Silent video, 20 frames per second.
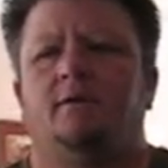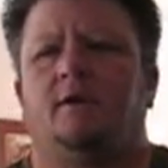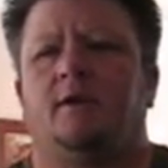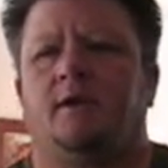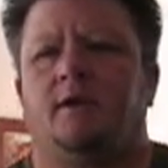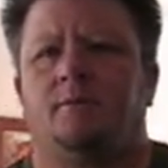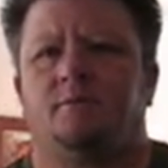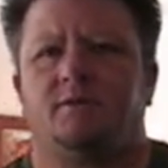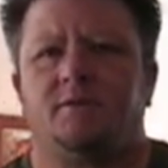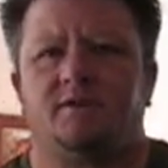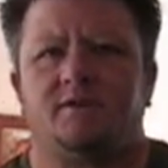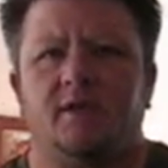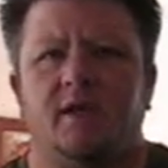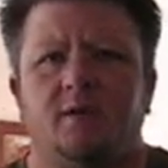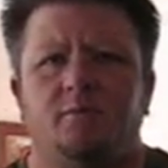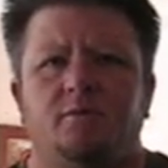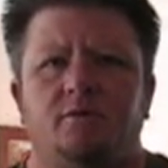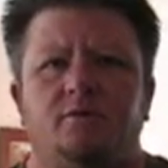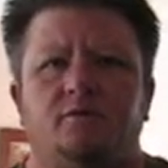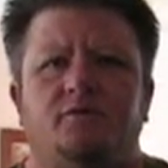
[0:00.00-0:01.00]
I am
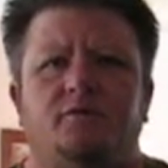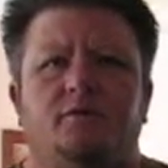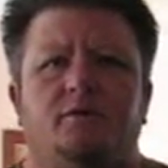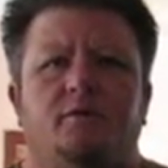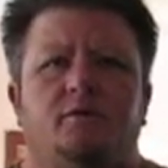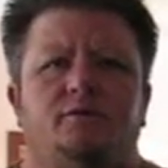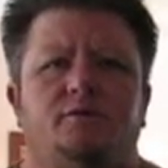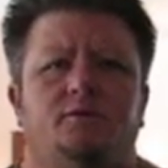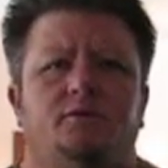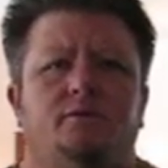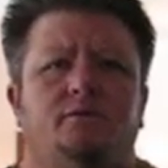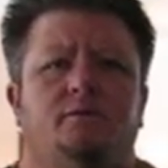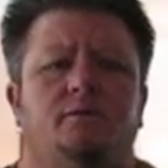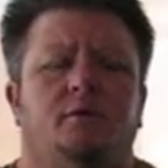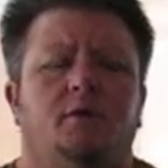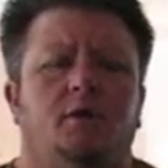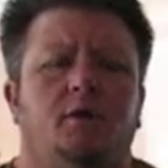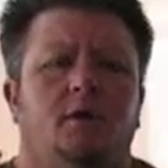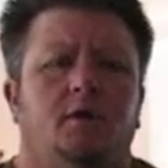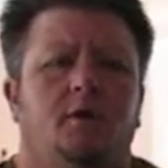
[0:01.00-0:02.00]
disabled, for those
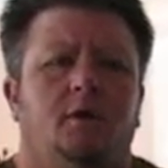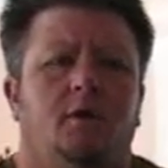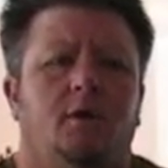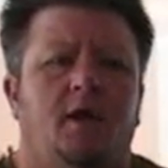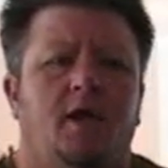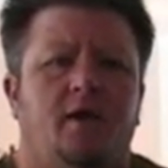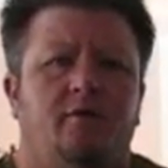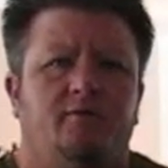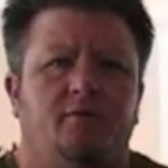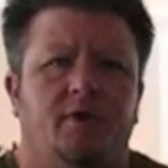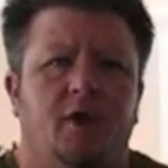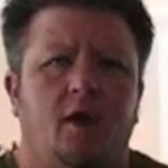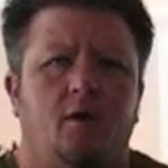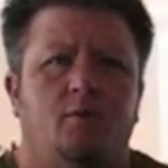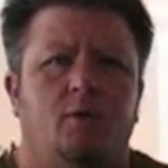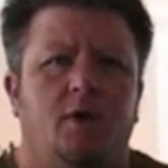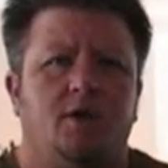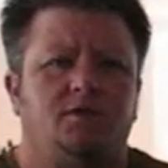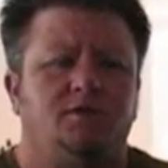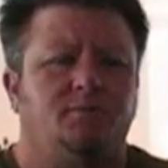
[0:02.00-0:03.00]
who have
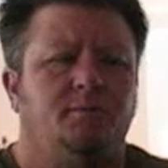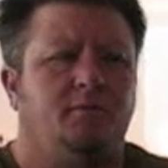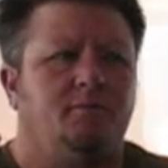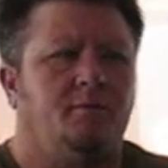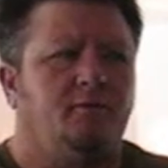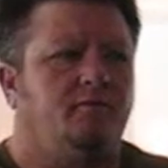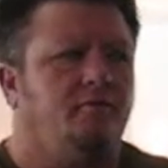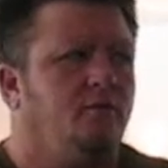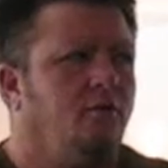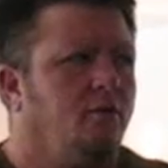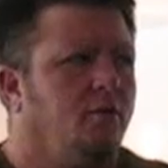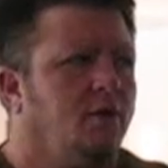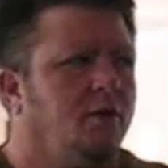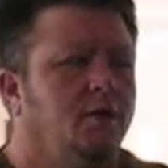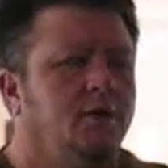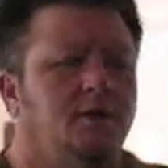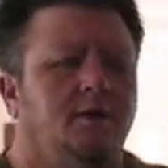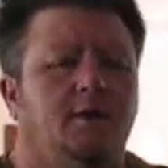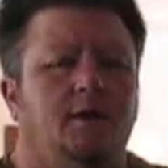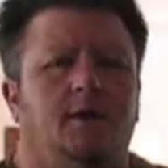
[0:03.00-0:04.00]
not watched me before.